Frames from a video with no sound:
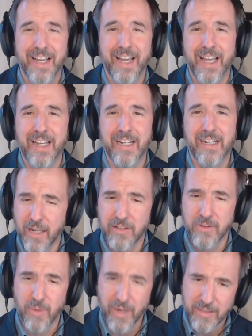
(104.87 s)
And
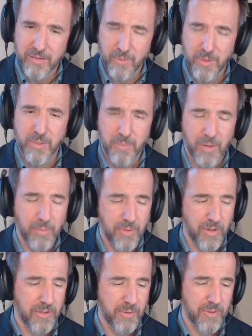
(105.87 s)
so I asked, what does your mom
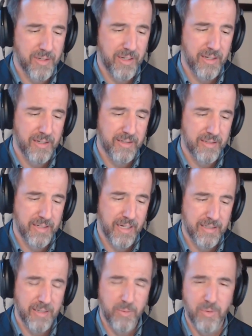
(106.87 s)
call you? And
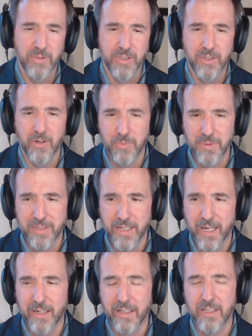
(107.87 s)
Zach said, well, she calls me
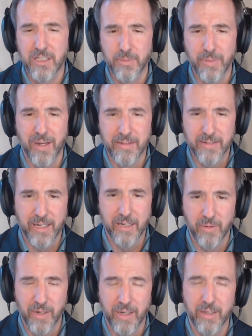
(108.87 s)
Zach unless she's mad at
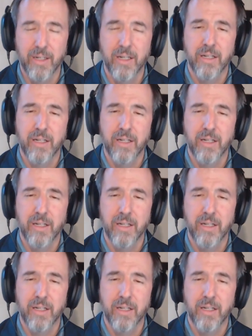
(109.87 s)
Zechariah.